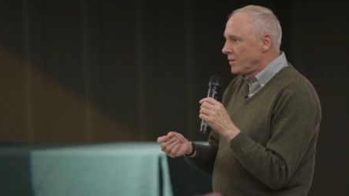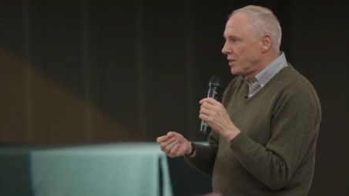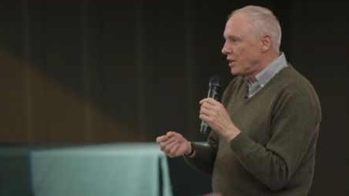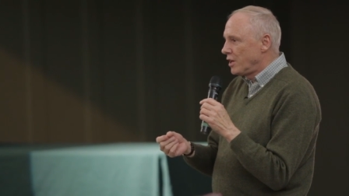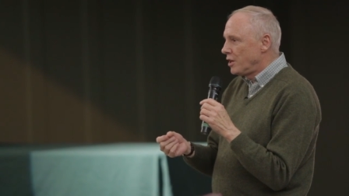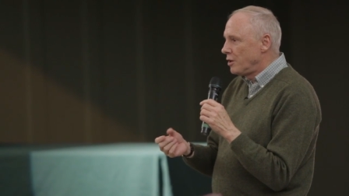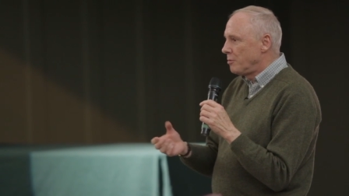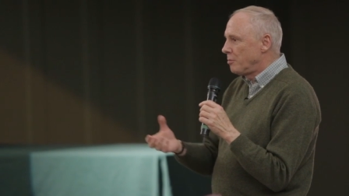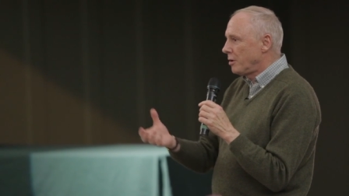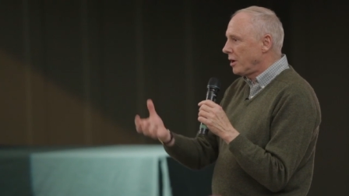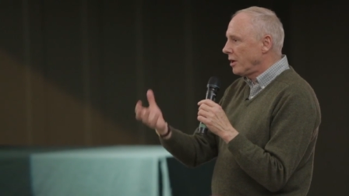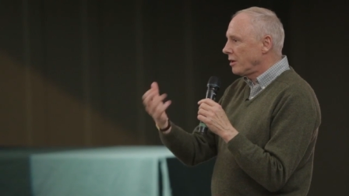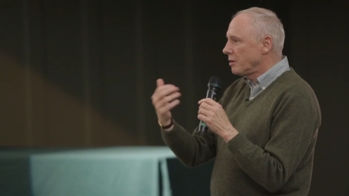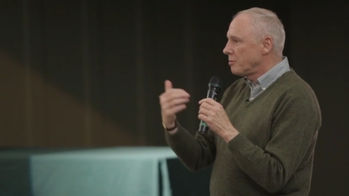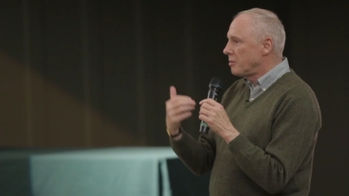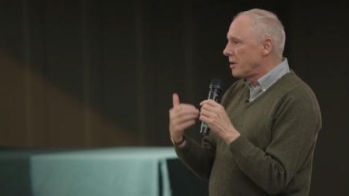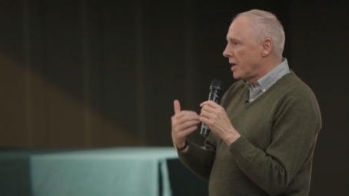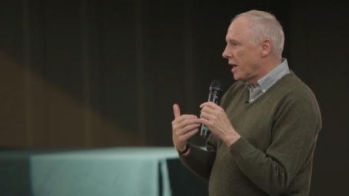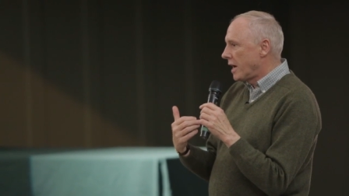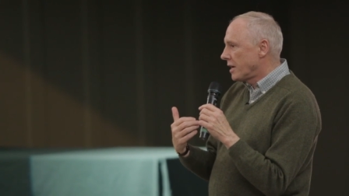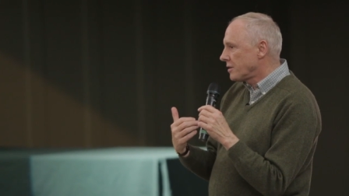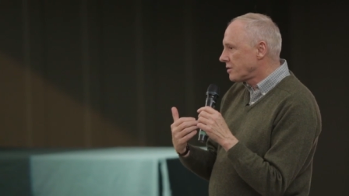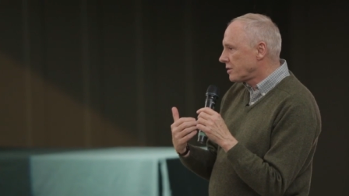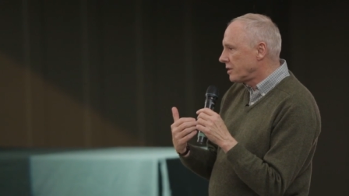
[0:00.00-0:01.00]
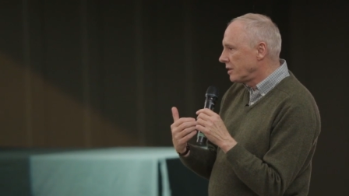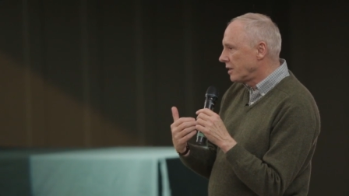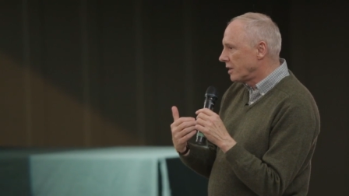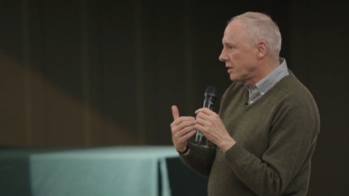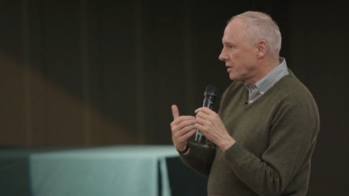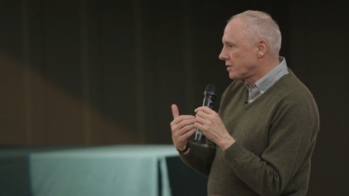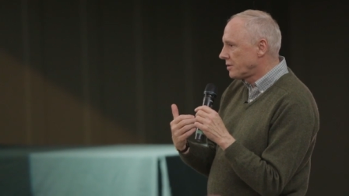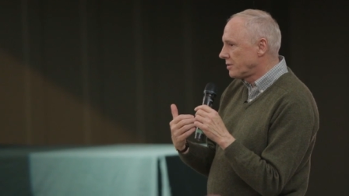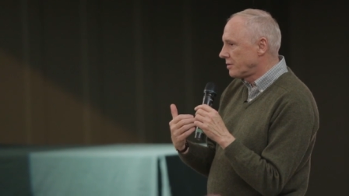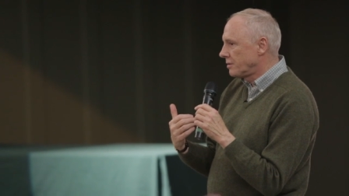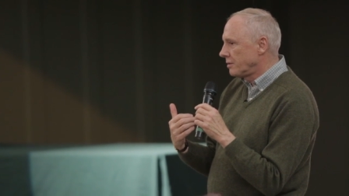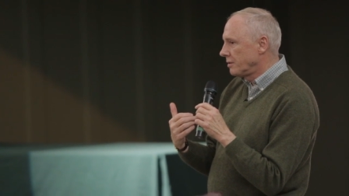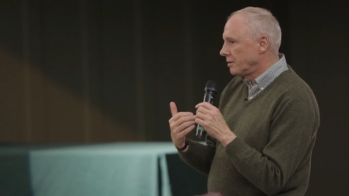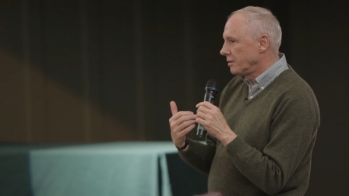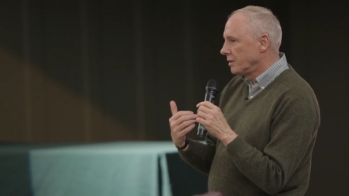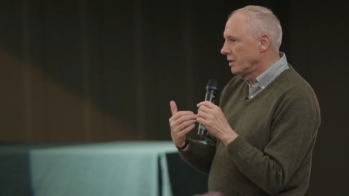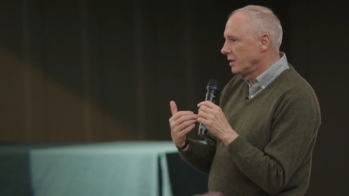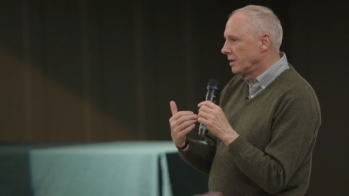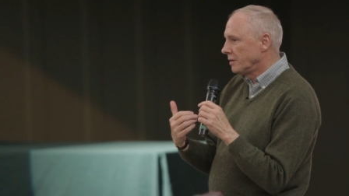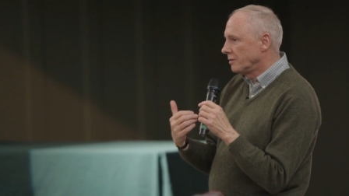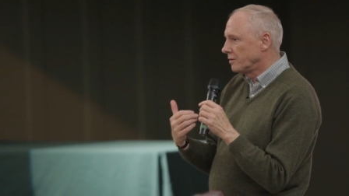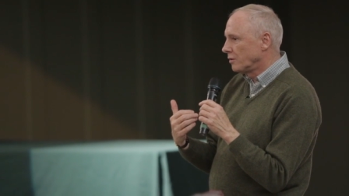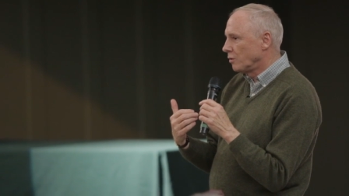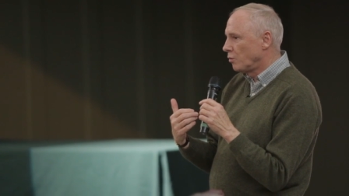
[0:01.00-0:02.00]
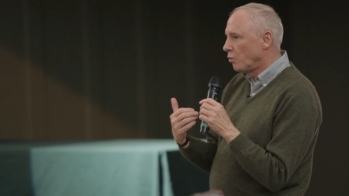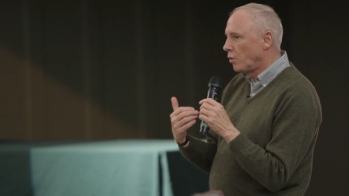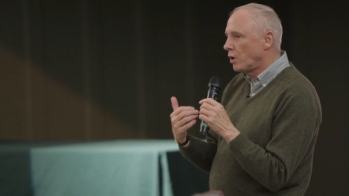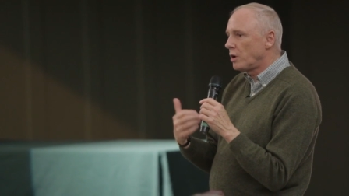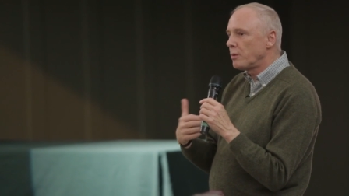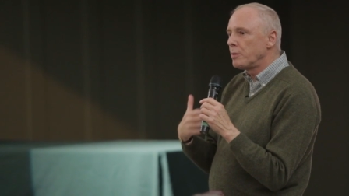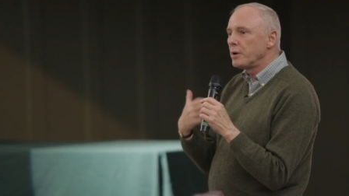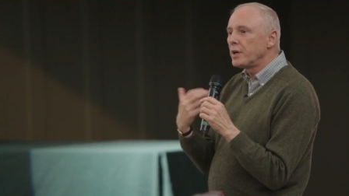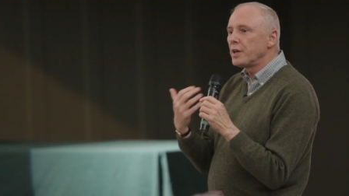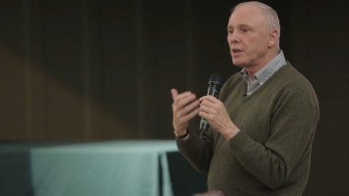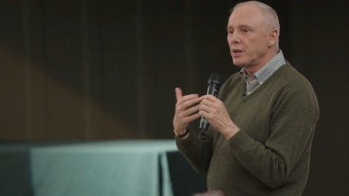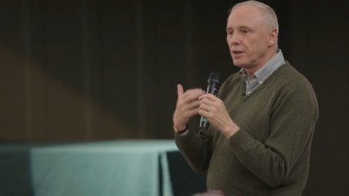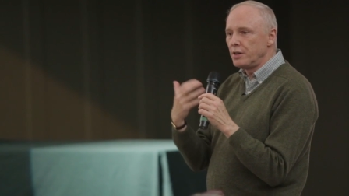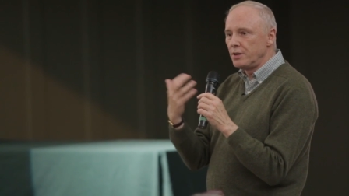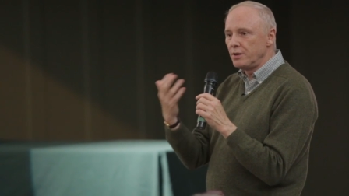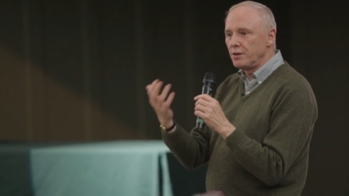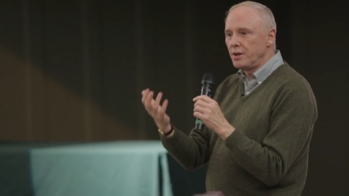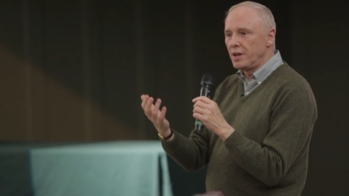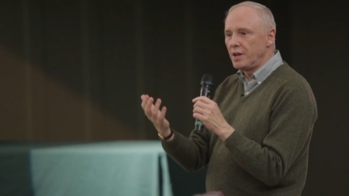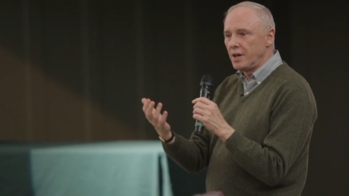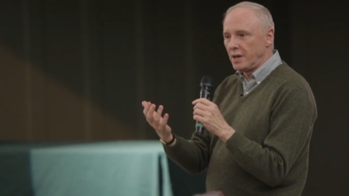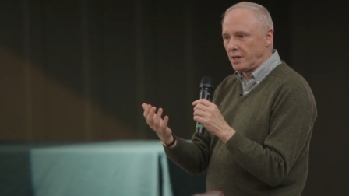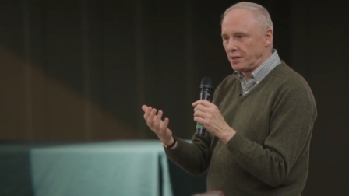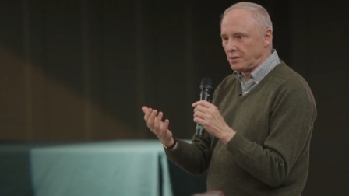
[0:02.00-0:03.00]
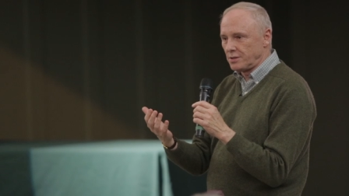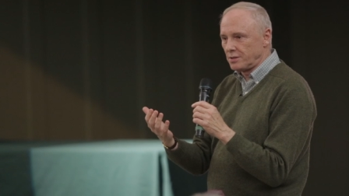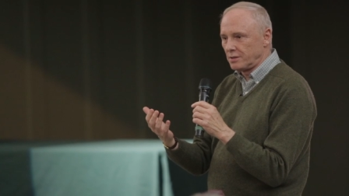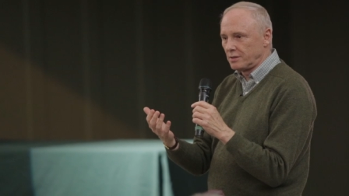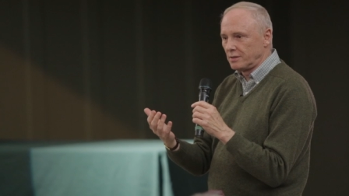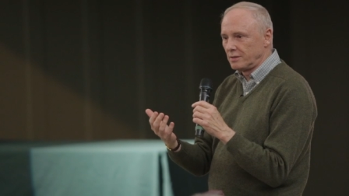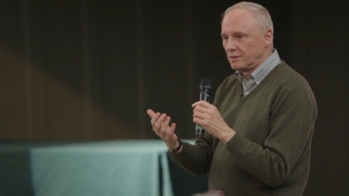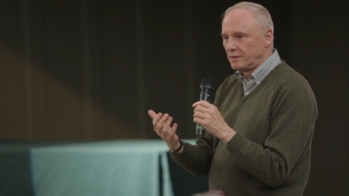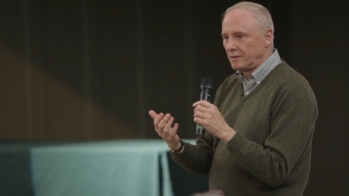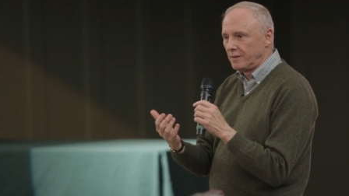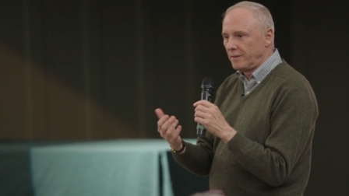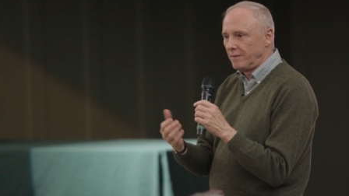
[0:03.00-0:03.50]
And he'd probably be asking us, um, what are we going to do next?